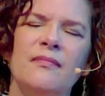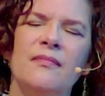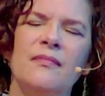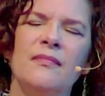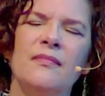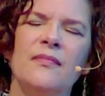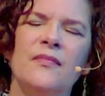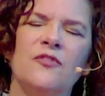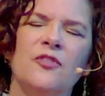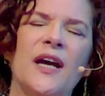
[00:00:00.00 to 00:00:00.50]

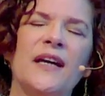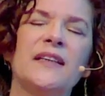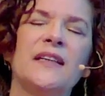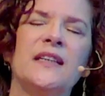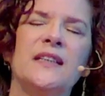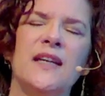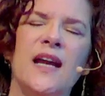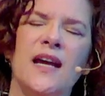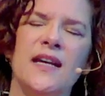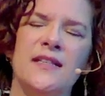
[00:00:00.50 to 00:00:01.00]

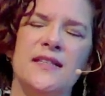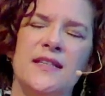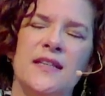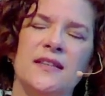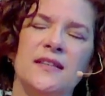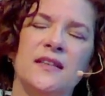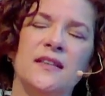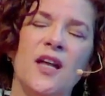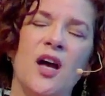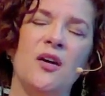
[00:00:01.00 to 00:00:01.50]
Recognizing
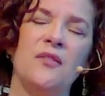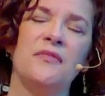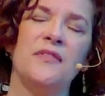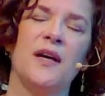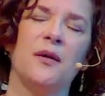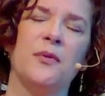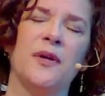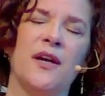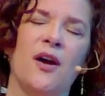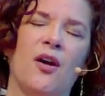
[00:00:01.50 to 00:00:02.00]
the love that
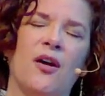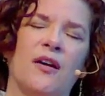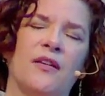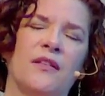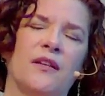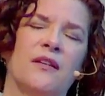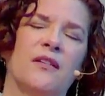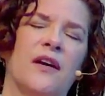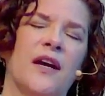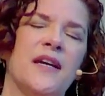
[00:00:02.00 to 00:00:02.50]
we are, the
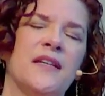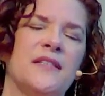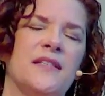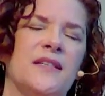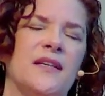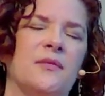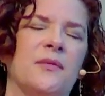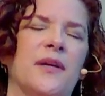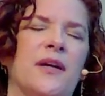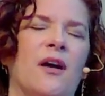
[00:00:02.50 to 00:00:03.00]
grace
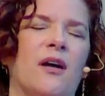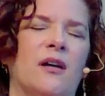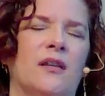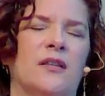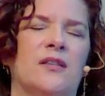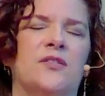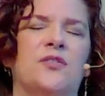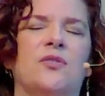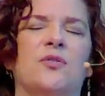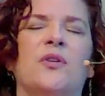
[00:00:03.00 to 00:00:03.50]
that we are, the
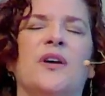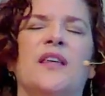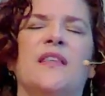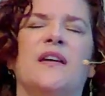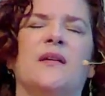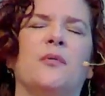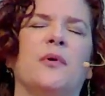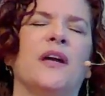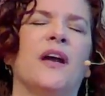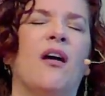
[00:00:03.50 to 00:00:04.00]
joy that
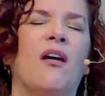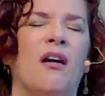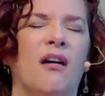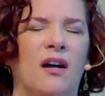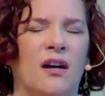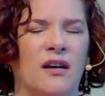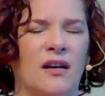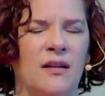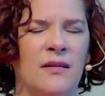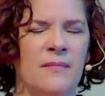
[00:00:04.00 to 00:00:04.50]
we
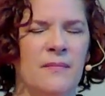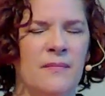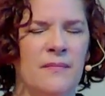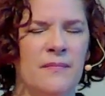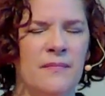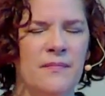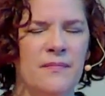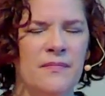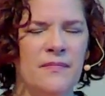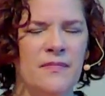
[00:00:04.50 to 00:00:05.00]
are,
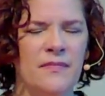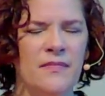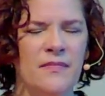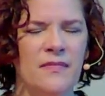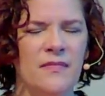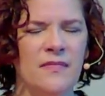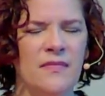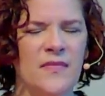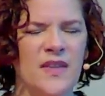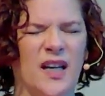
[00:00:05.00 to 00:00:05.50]

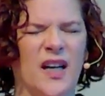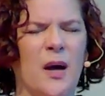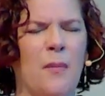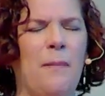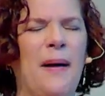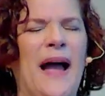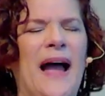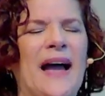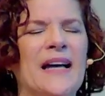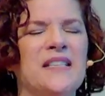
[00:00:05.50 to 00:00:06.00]
the
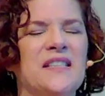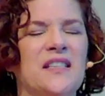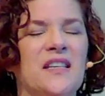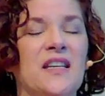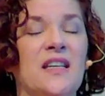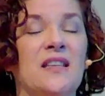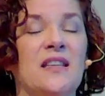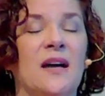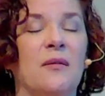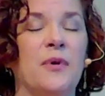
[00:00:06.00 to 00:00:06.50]
capacity
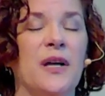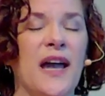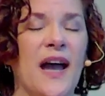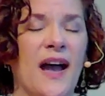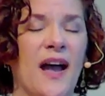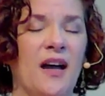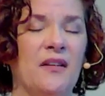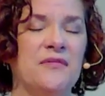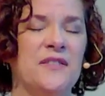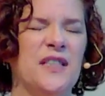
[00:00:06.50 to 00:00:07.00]
that we
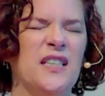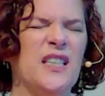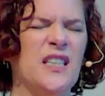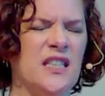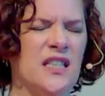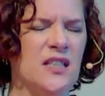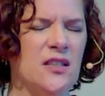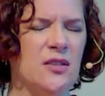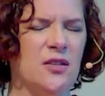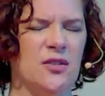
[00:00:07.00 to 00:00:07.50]
have to
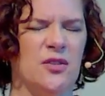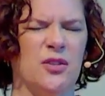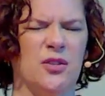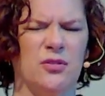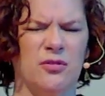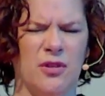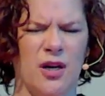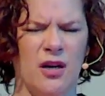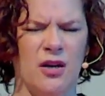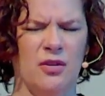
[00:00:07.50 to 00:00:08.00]
heal, to
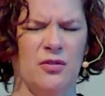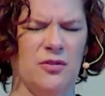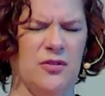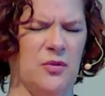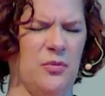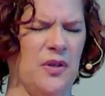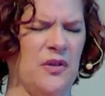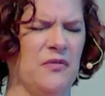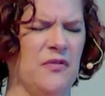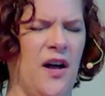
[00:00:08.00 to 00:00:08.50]
grow, to
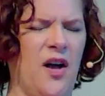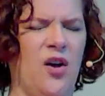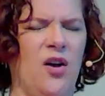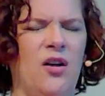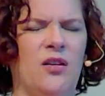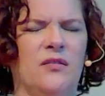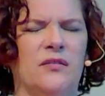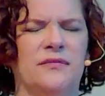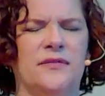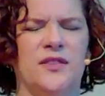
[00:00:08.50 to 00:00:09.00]

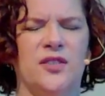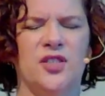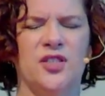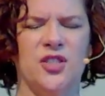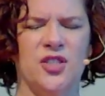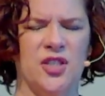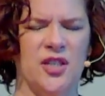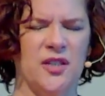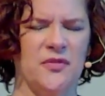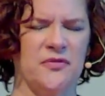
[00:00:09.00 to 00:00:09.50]
evolve, to
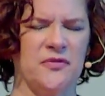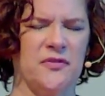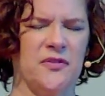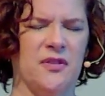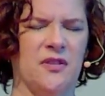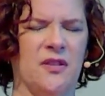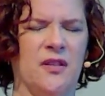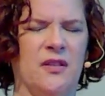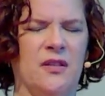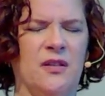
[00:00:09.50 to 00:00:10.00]
shift,
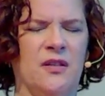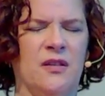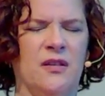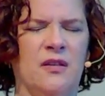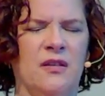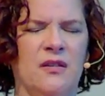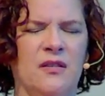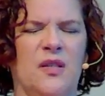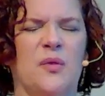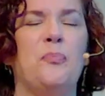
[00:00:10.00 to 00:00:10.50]

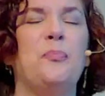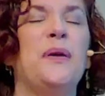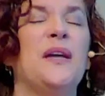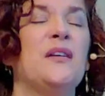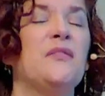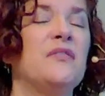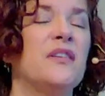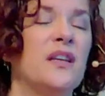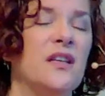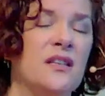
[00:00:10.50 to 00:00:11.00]
to
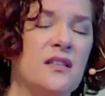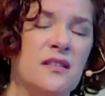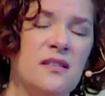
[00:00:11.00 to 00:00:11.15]
pivot.